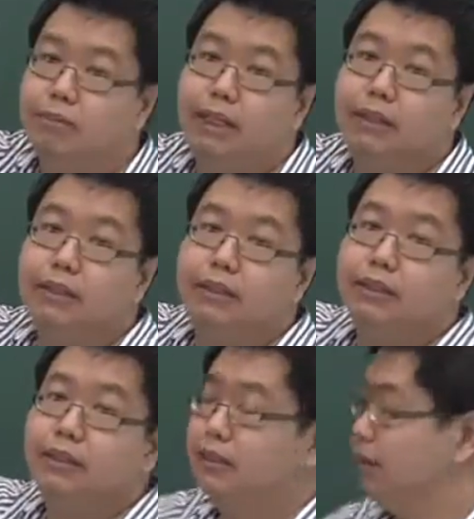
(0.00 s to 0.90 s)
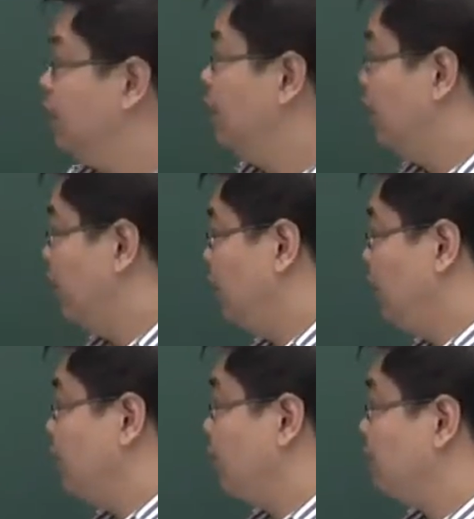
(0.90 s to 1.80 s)
part here. And
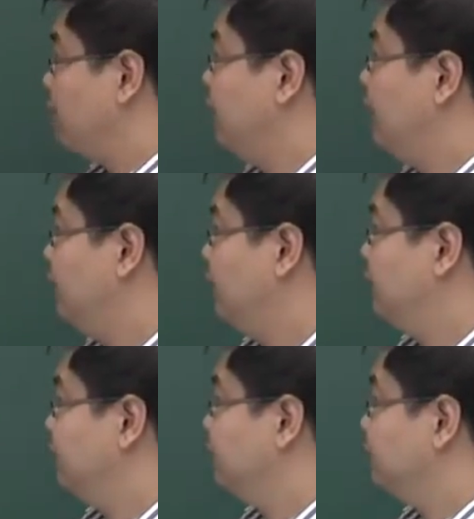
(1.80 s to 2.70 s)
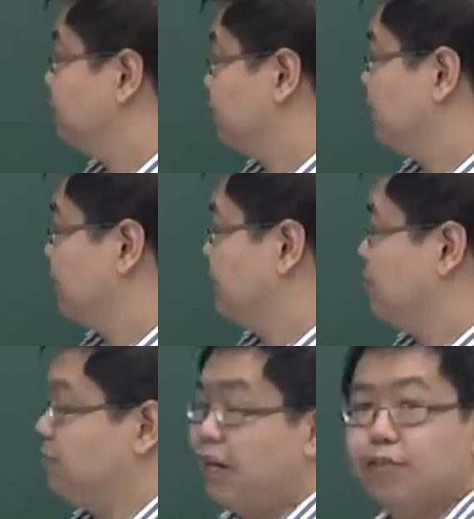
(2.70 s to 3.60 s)
we will obtain
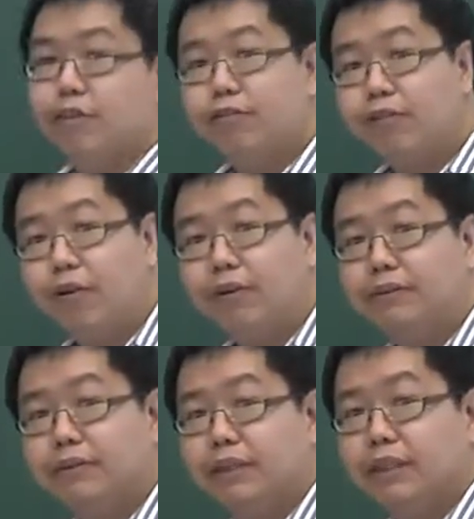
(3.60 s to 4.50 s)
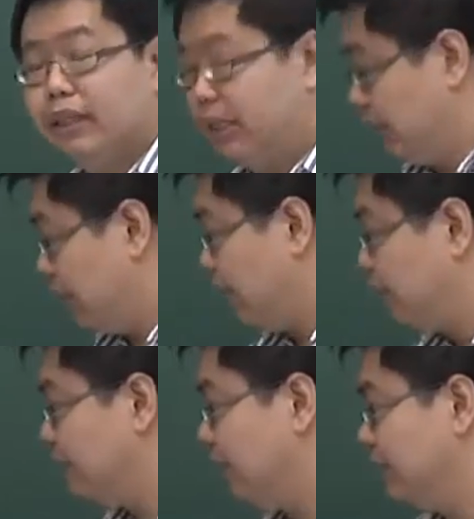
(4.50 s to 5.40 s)
5 over 4. And
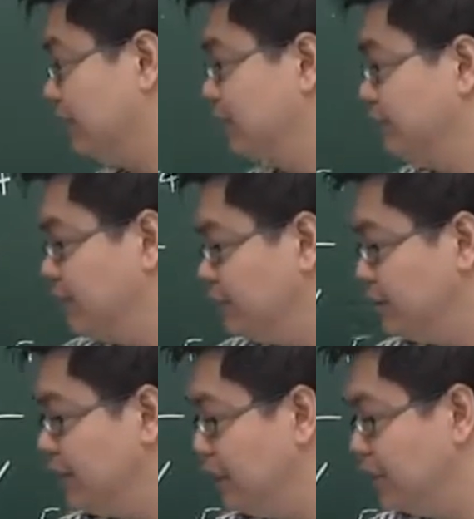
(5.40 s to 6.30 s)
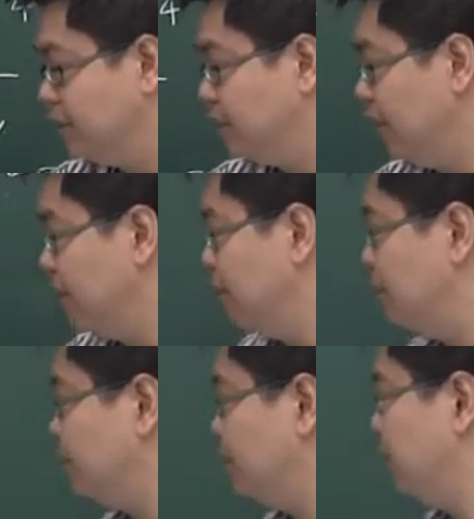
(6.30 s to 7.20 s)
after that, we just finally
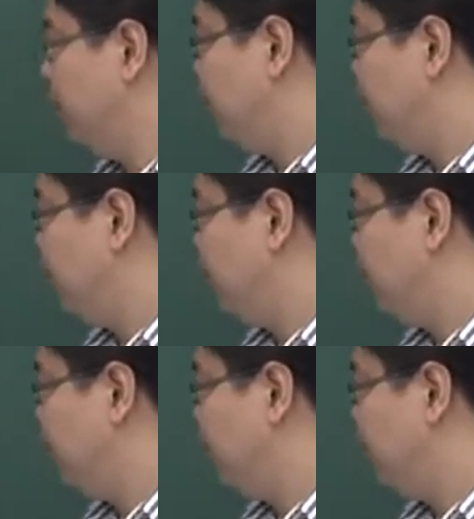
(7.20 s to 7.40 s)
present